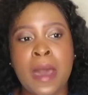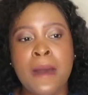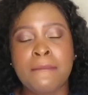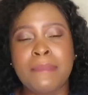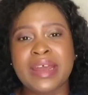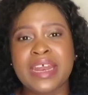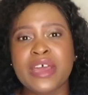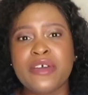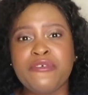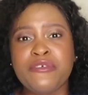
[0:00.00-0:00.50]

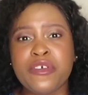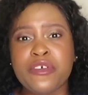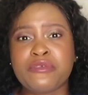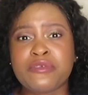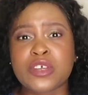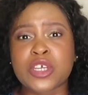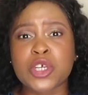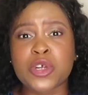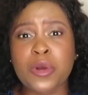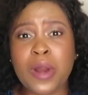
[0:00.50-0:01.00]
But if you've
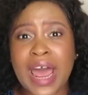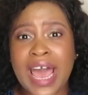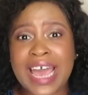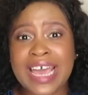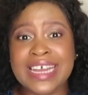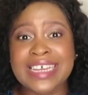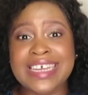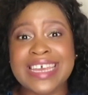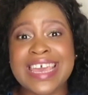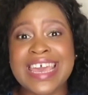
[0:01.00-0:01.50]

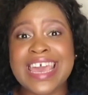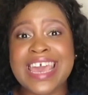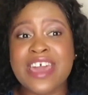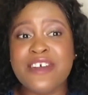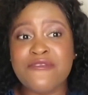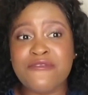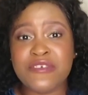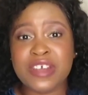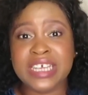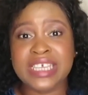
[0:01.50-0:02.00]
tried
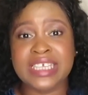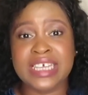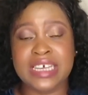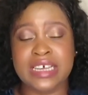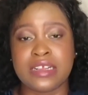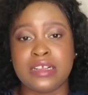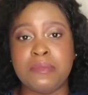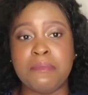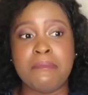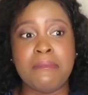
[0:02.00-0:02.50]
every
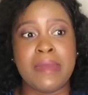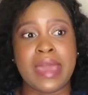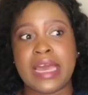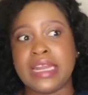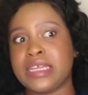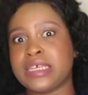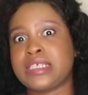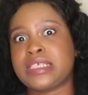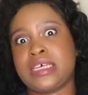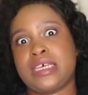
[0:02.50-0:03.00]
single
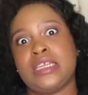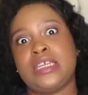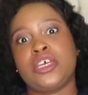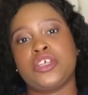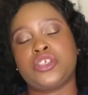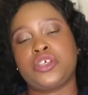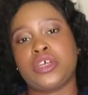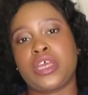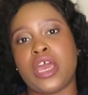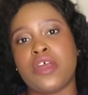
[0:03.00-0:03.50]
medicine
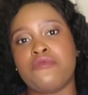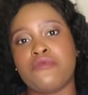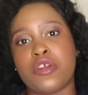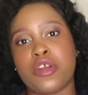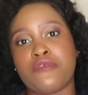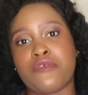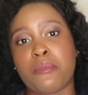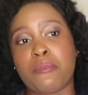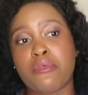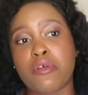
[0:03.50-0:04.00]
to get rid
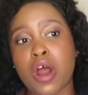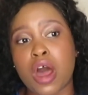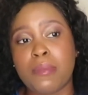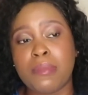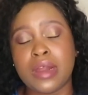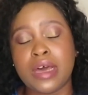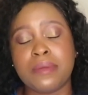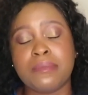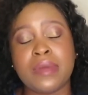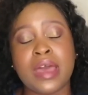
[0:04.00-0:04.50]
of a
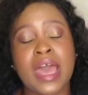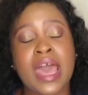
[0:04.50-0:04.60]
problem,